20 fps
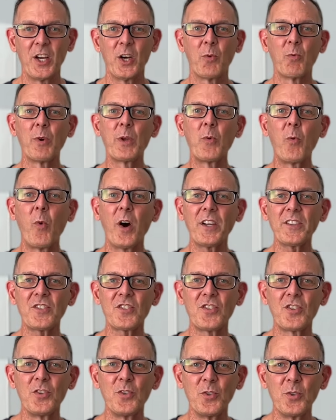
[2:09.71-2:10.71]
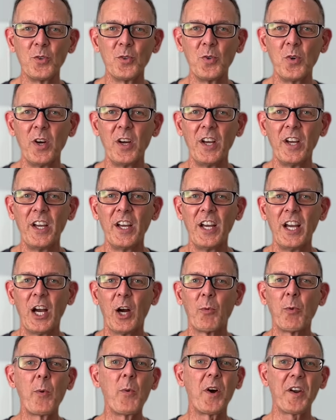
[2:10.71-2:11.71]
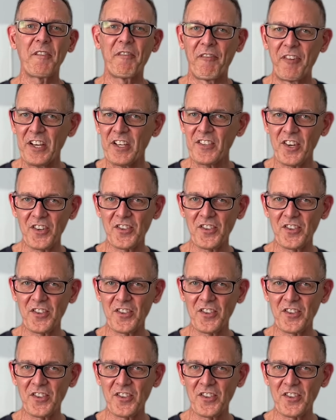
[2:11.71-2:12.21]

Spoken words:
We want to fix